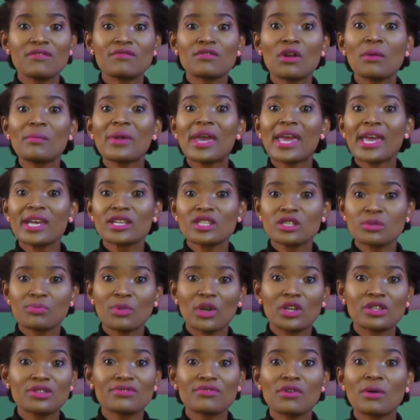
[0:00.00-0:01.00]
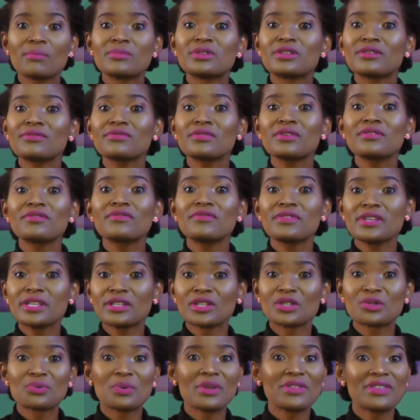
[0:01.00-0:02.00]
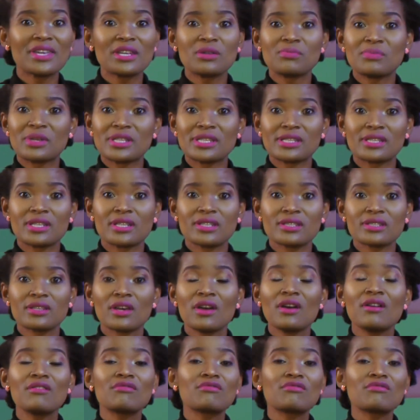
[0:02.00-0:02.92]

from experts from different fields within business,